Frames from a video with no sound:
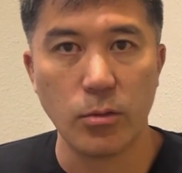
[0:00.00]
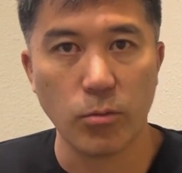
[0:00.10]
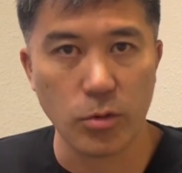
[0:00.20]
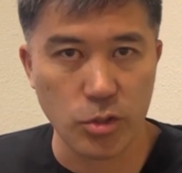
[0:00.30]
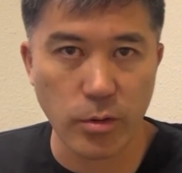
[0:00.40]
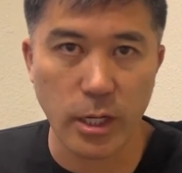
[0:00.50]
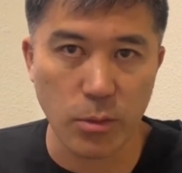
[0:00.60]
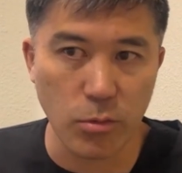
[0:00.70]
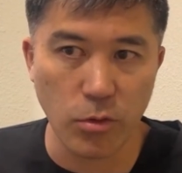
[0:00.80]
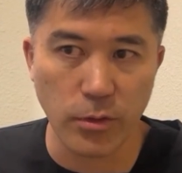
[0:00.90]
we're trying to
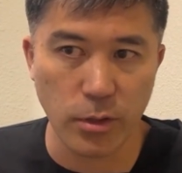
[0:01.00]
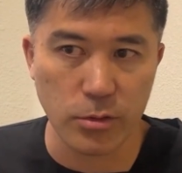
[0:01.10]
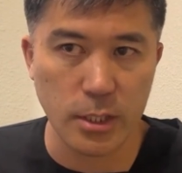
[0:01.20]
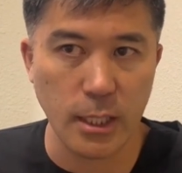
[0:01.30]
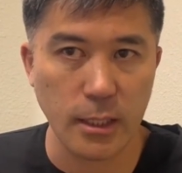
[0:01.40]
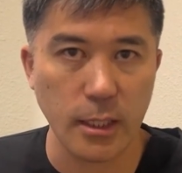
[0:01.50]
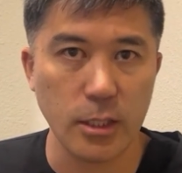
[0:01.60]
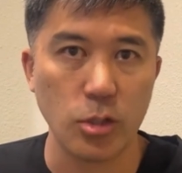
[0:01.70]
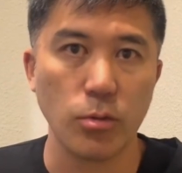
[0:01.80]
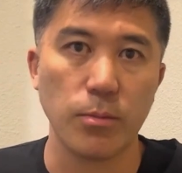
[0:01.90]
move those teeth into a